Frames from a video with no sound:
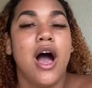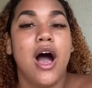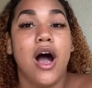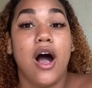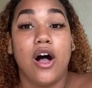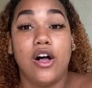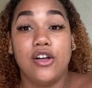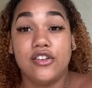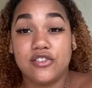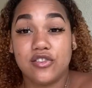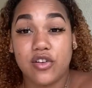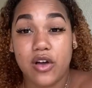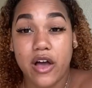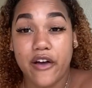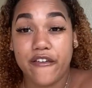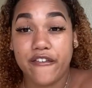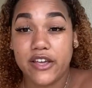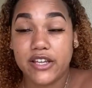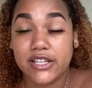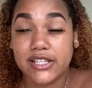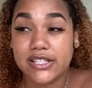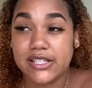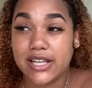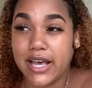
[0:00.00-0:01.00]
I also have
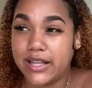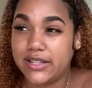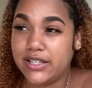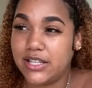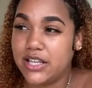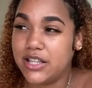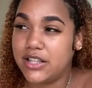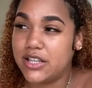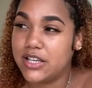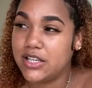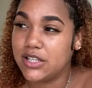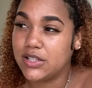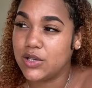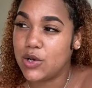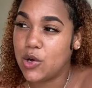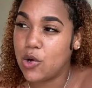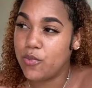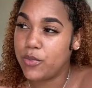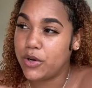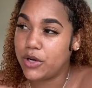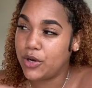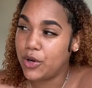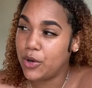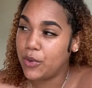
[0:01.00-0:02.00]
exciting things
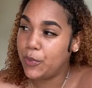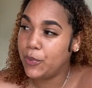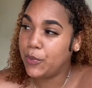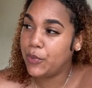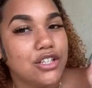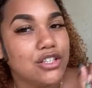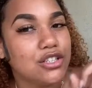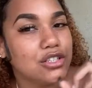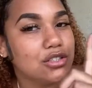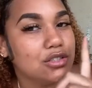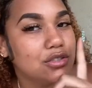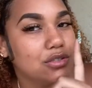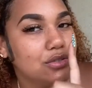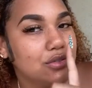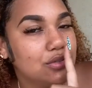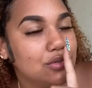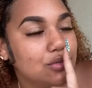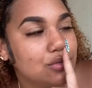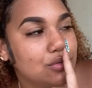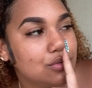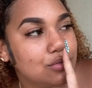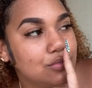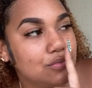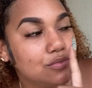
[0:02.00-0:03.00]
coming up, and
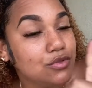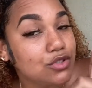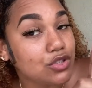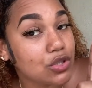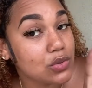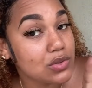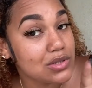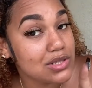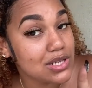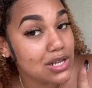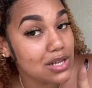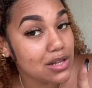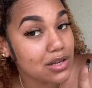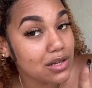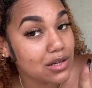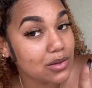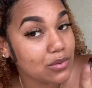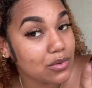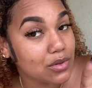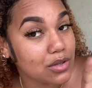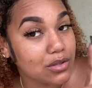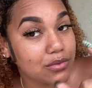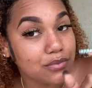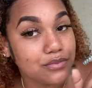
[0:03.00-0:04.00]
don't tell
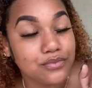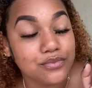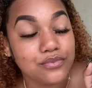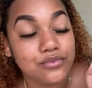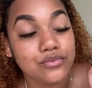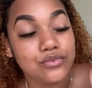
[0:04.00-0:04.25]
anyone.